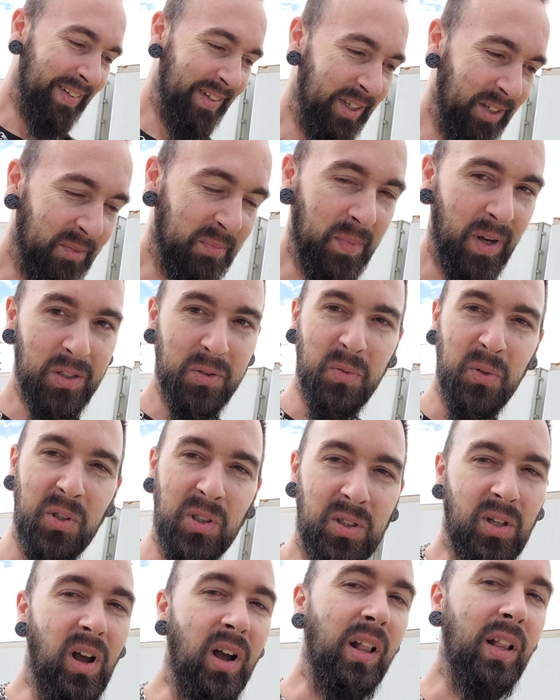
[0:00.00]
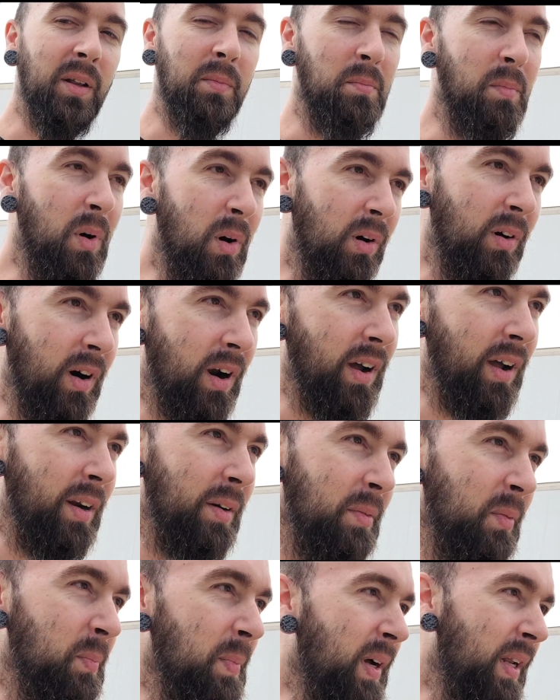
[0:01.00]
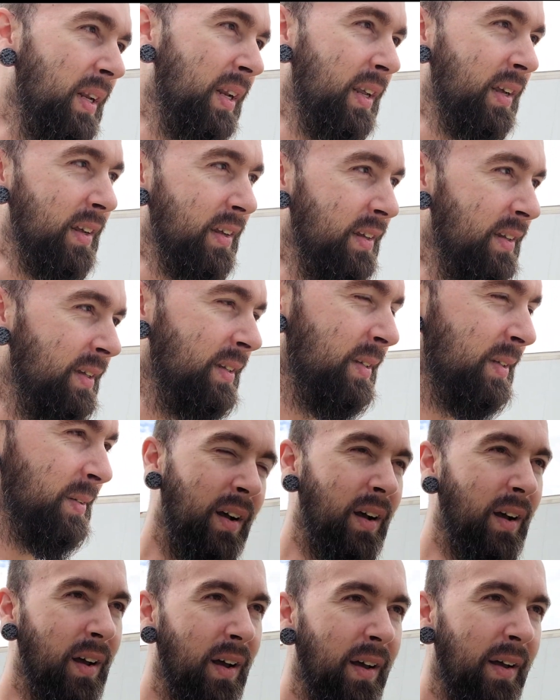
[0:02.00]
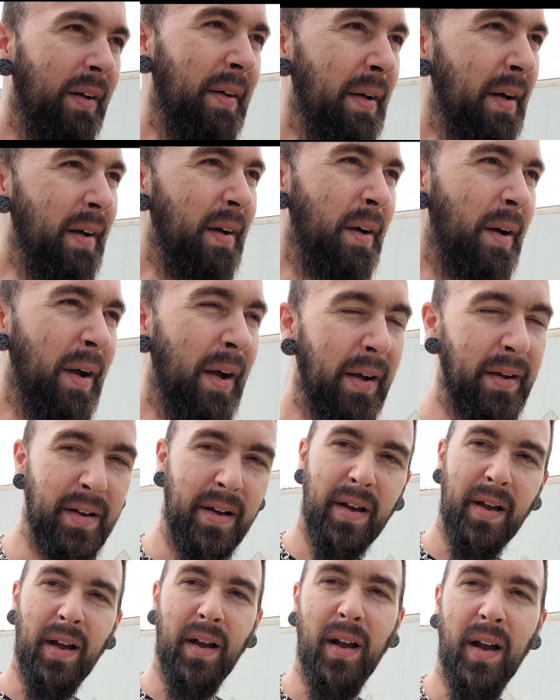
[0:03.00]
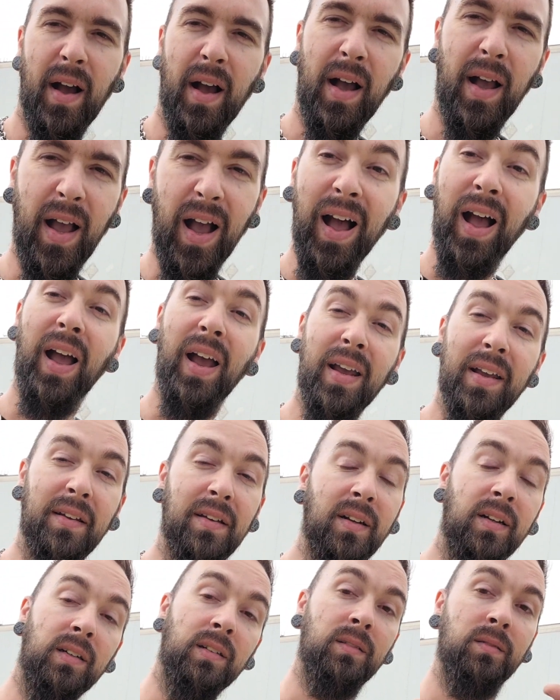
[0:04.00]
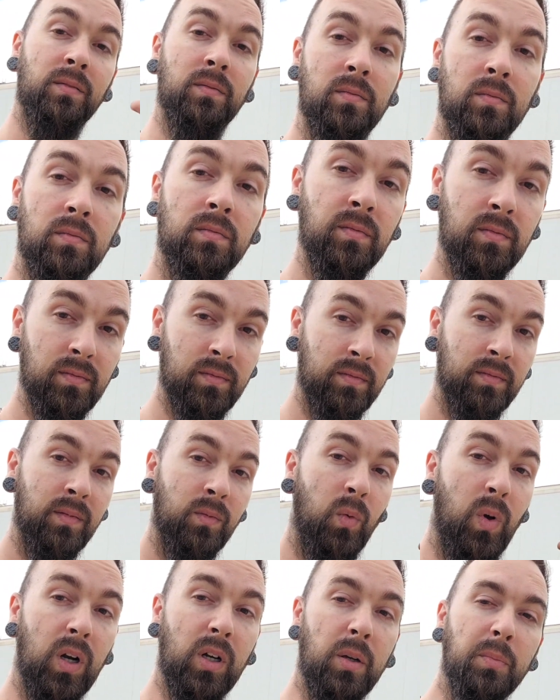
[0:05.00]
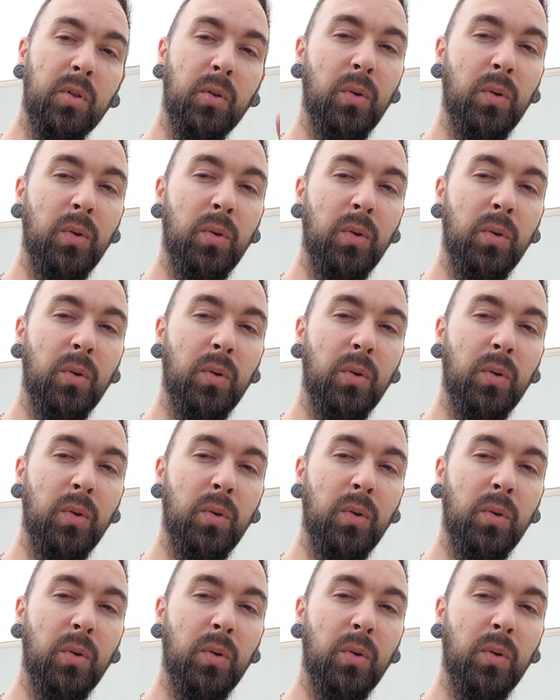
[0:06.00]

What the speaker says: Might as well just call it Moron Monday. Hi. Welcome to a